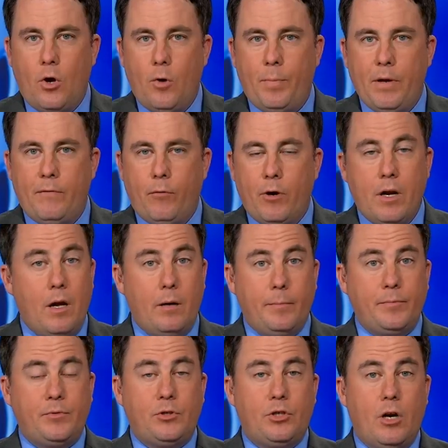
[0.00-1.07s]
Hoping for an
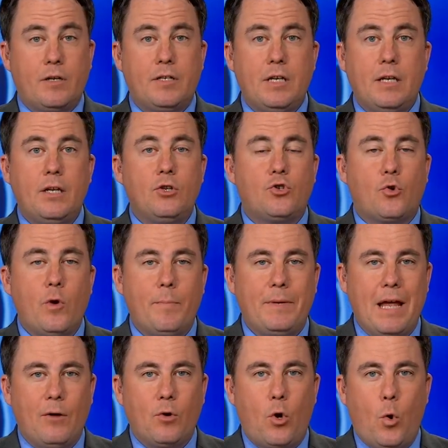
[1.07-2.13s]
unobstructed
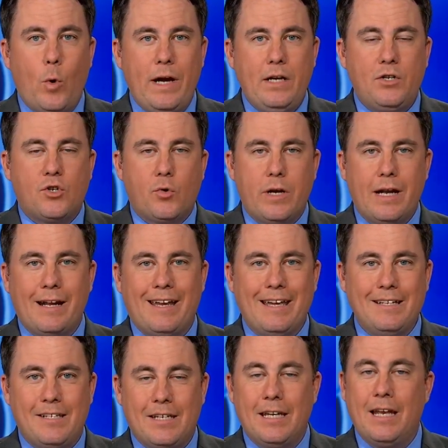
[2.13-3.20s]
trip down Queen Street in
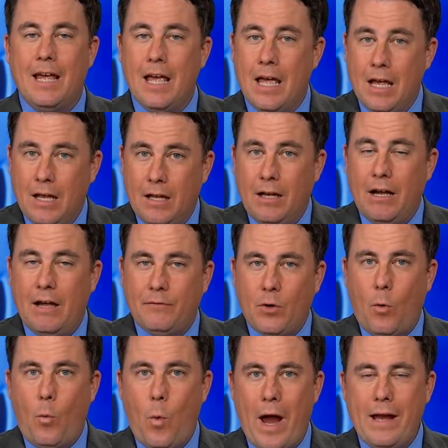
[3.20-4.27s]
Kinston, I'll have
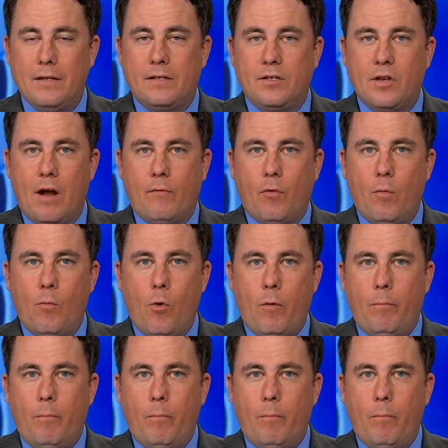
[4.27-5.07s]
to wait several more